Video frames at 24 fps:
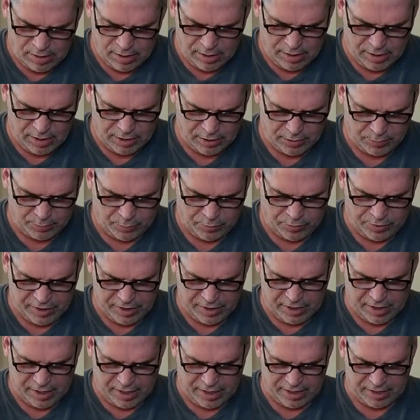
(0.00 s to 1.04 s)
it's pretty
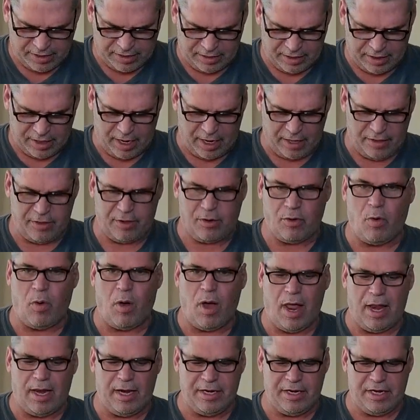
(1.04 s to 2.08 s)
nice. The
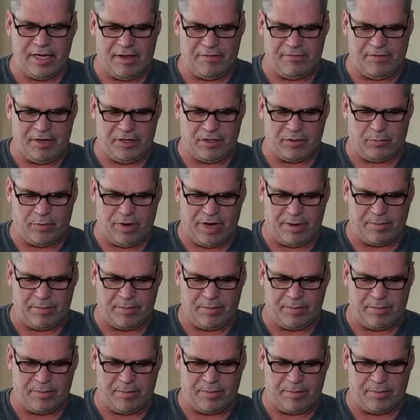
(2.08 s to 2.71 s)
quality of it is what